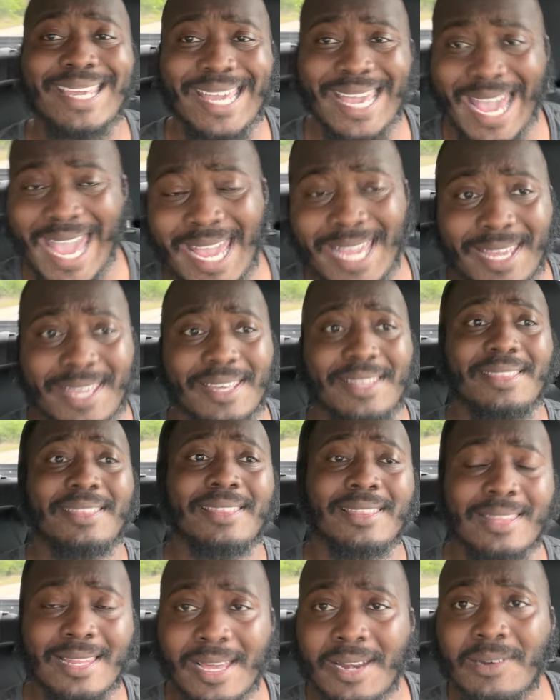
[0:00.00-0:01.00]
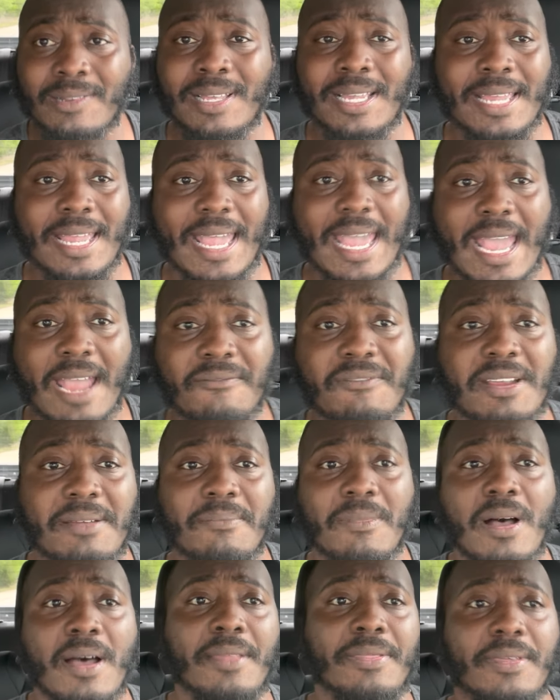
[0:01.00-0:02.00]
cake literally every
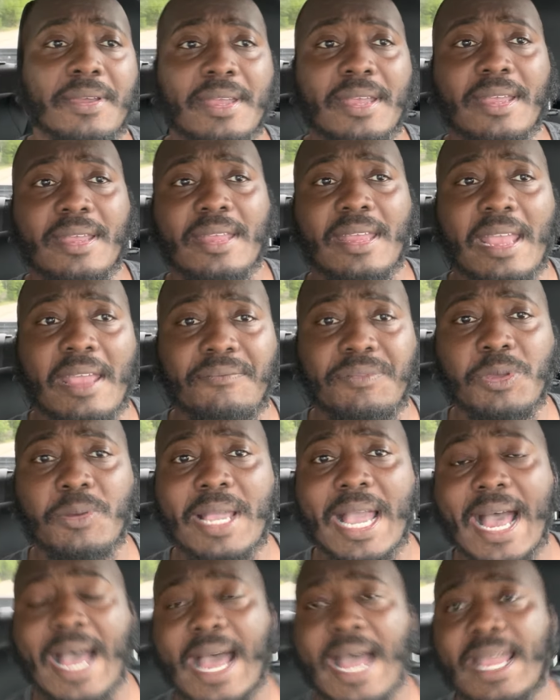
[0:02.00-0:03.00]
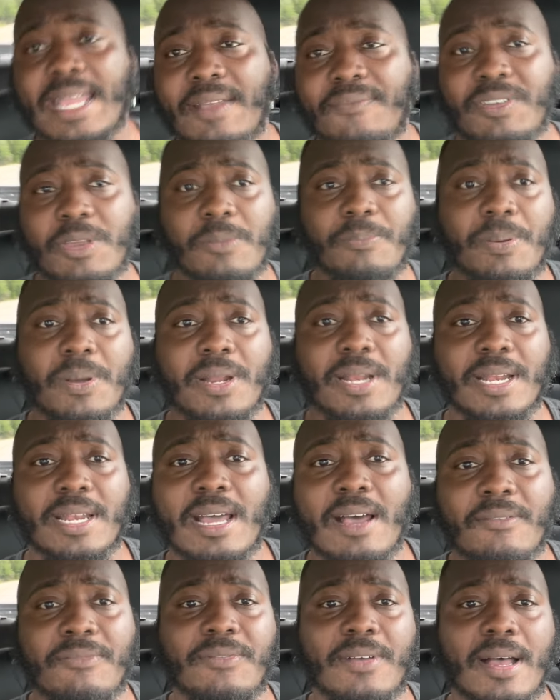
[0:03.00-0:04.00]
month if you got if you put
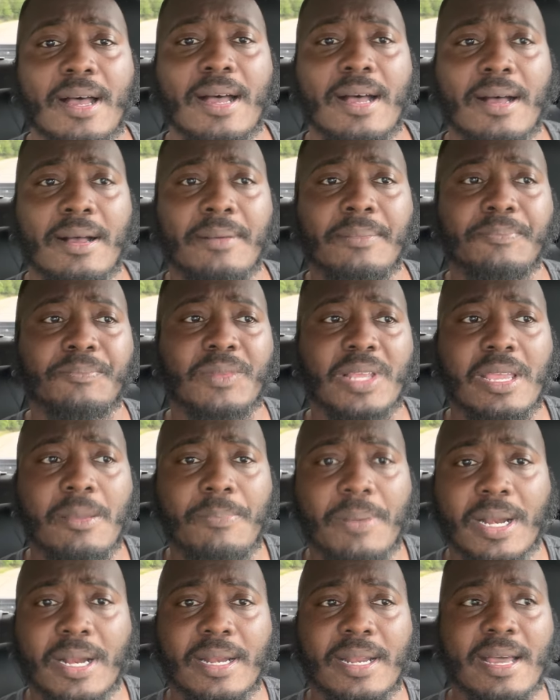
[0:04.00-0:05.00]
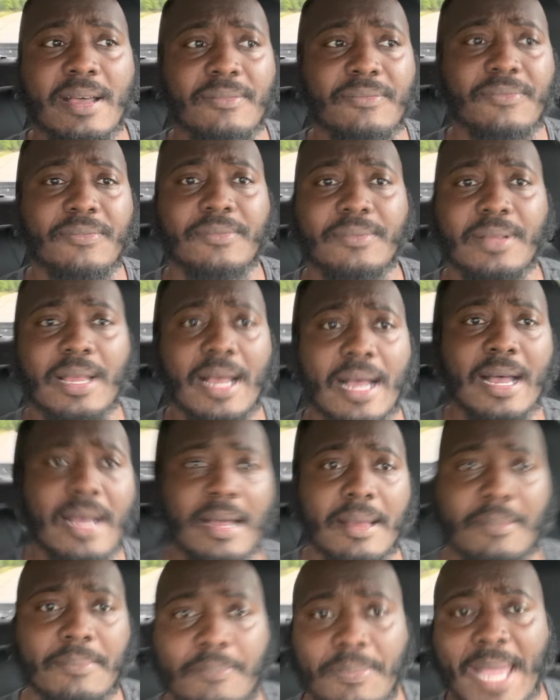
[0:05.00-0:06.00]
enough um, you put enough
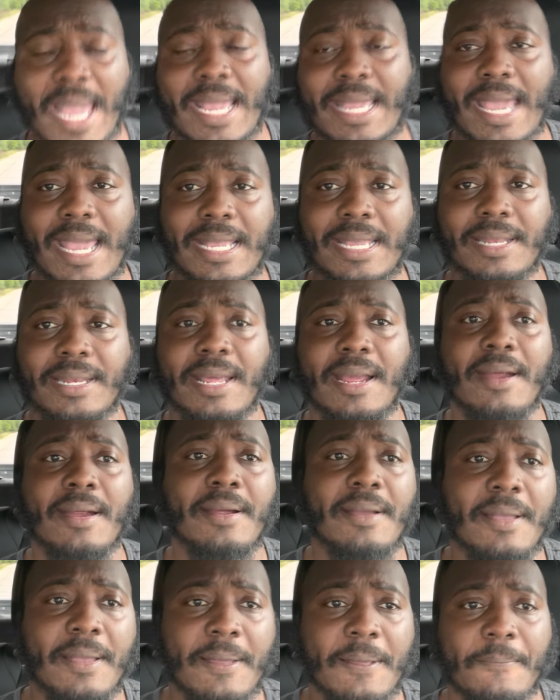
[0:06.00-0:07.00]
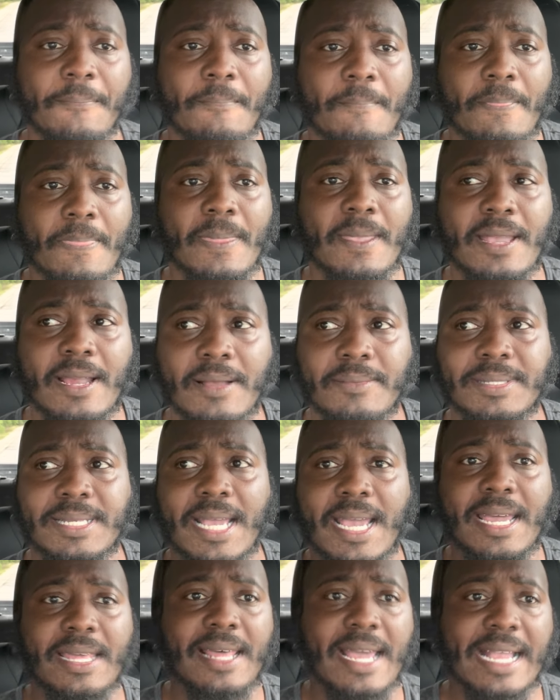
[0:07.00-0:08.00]
uh, pancake in there you know what i'm
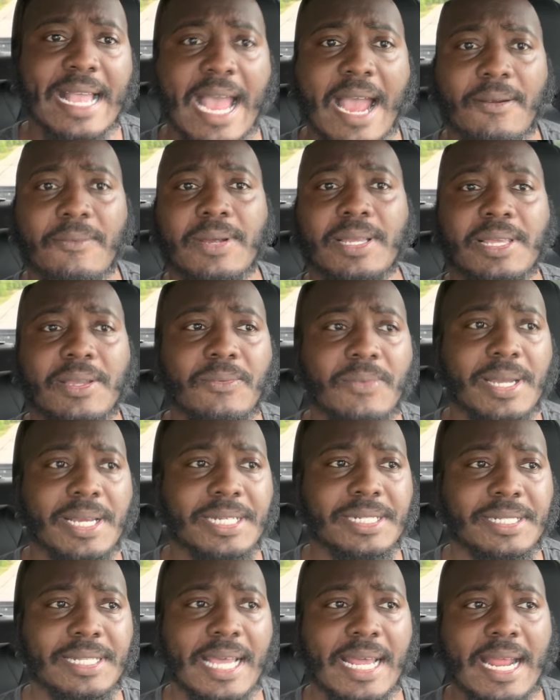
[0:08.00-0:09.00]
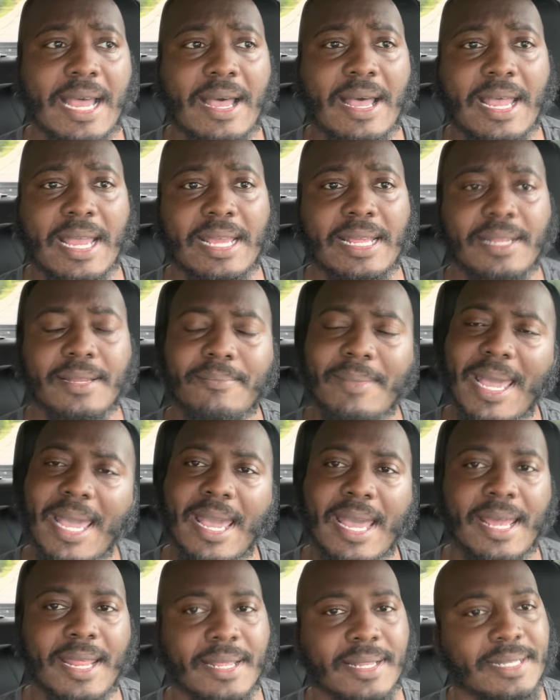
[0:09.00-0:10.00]
saying like i really wish that i
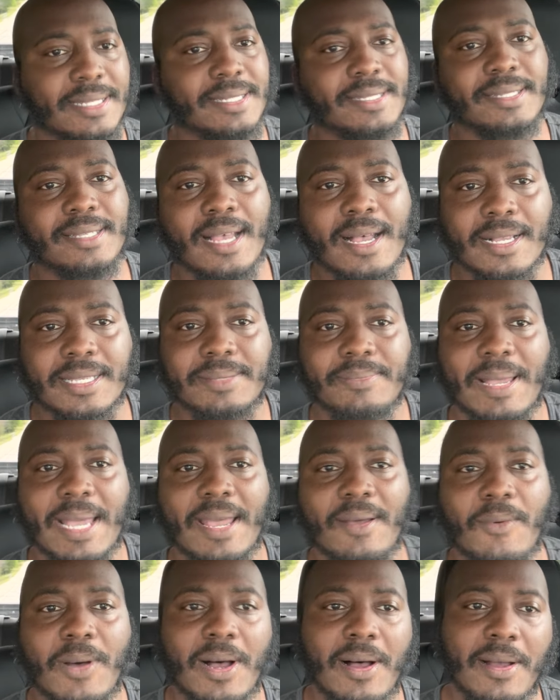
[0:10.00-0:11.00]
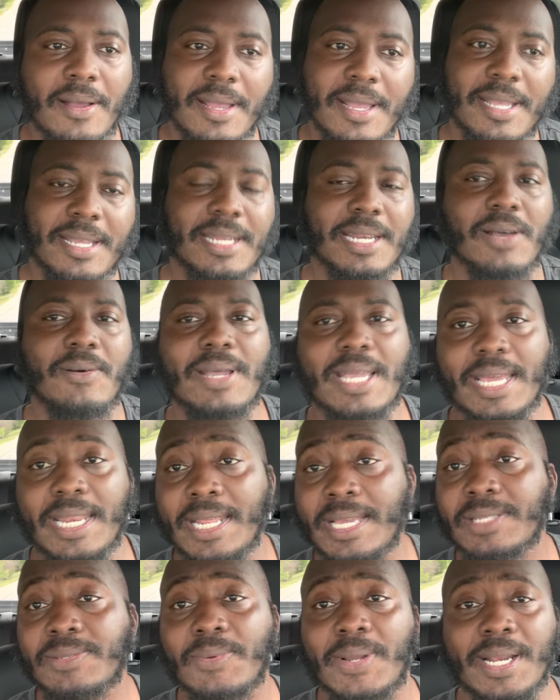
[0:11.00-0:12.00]
man it sucks man well you know what it
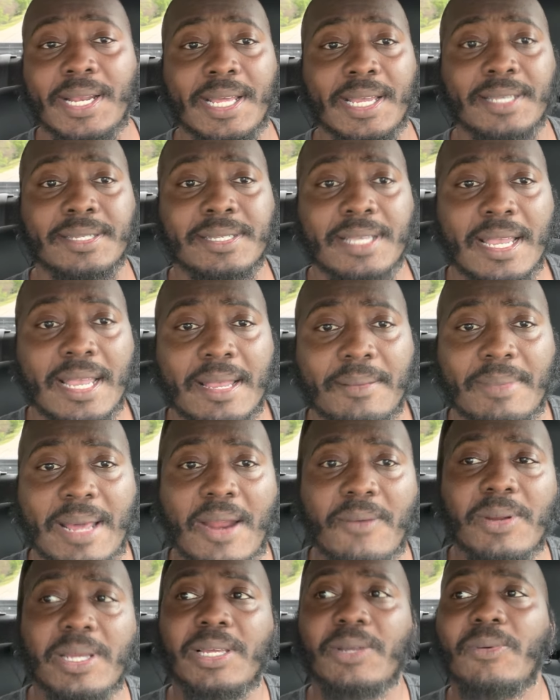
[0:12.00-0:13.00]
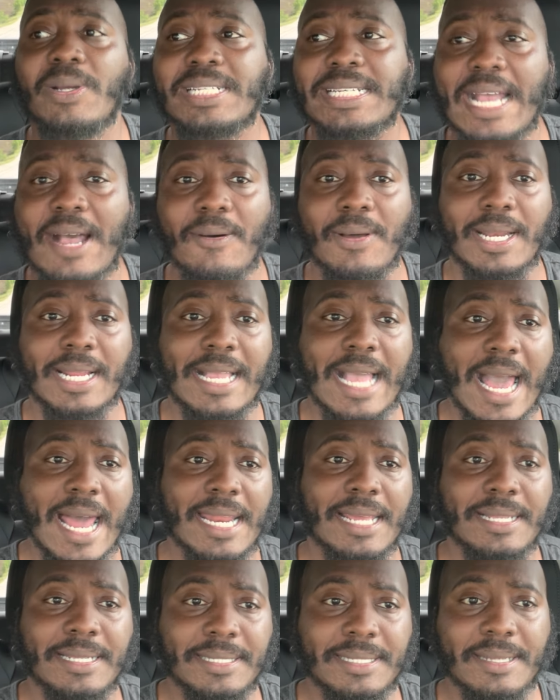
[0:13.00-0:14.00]
is what it is but I really wish I would have
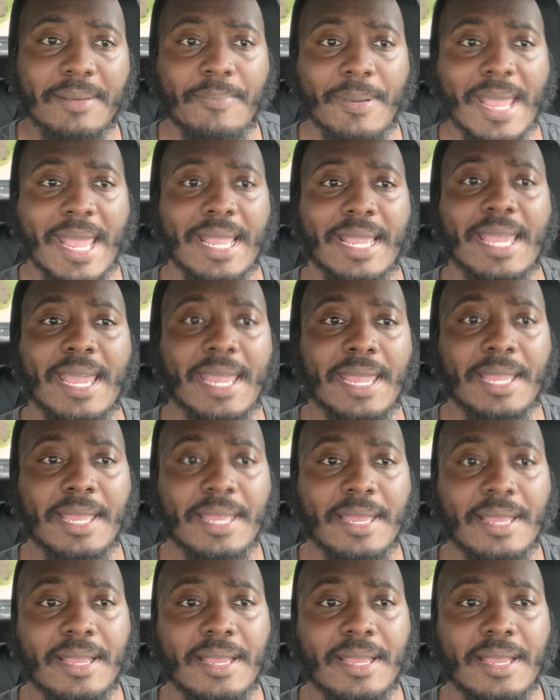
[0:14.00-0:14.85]
got into Pancake